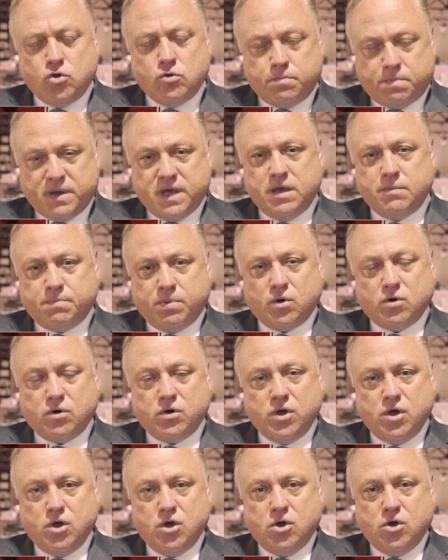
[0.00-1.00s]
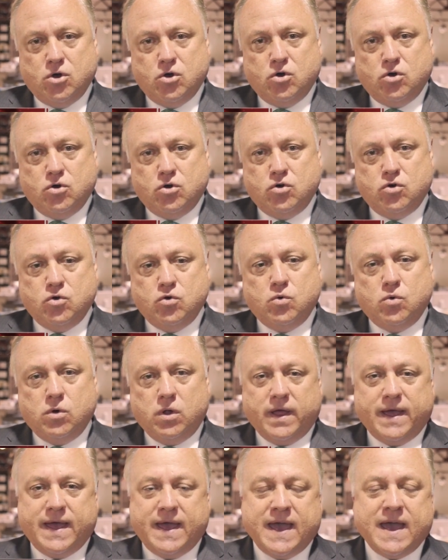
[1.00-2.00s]
Few people who
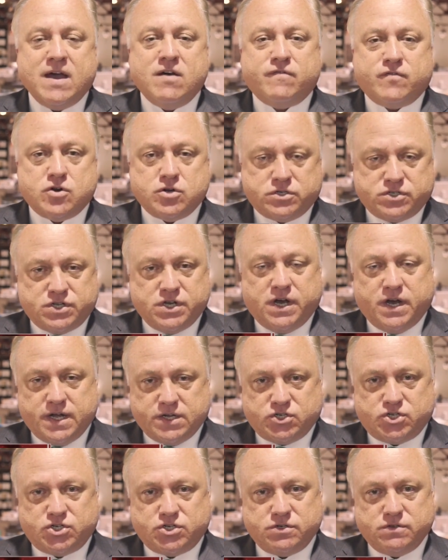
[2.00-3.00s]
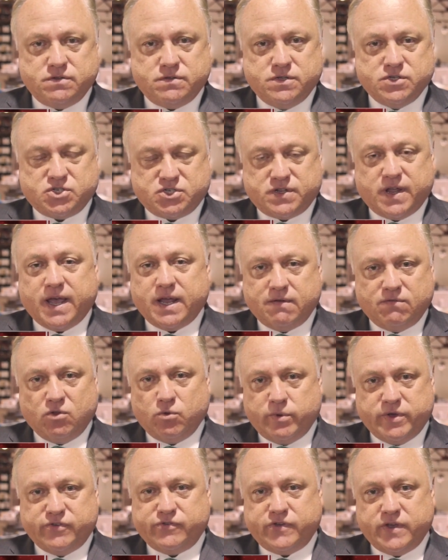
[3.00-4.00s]
will ever touch the state
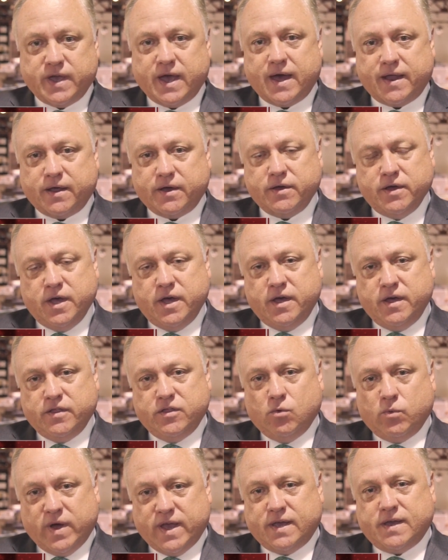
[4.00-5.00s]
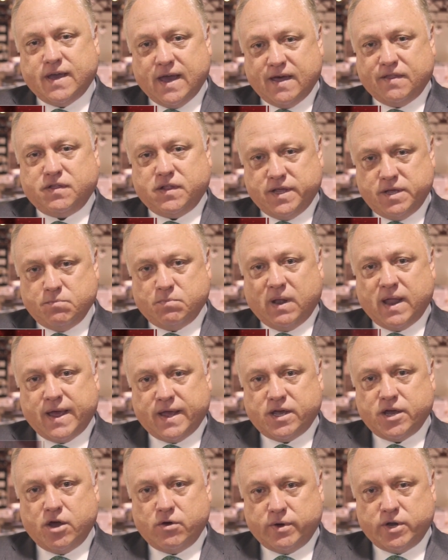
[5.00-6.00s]
of Louisiana the way Kathleen
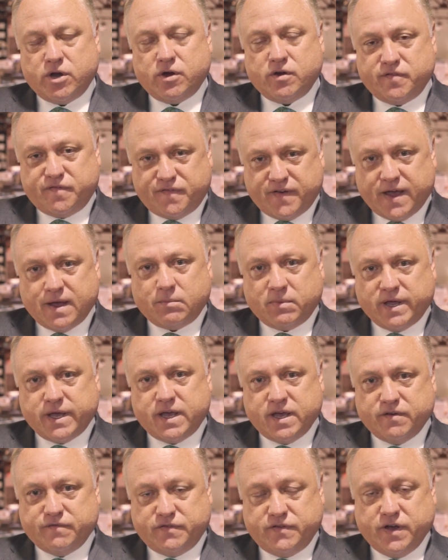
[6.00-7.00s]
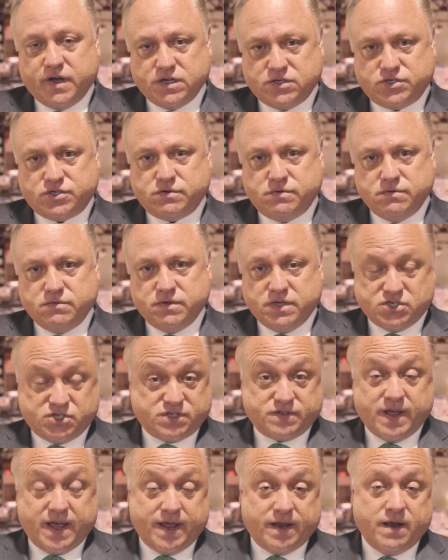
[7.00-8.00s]
Blanco and her family have touched
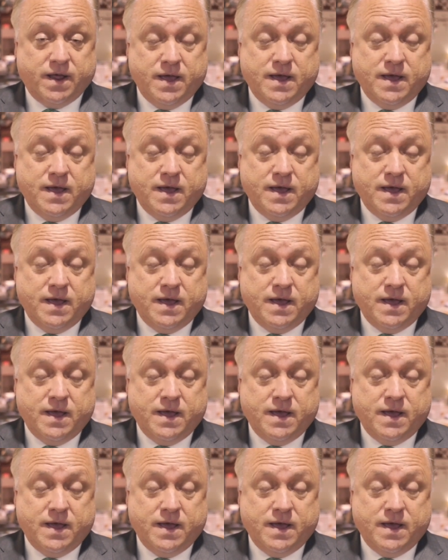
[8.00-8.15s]
this state.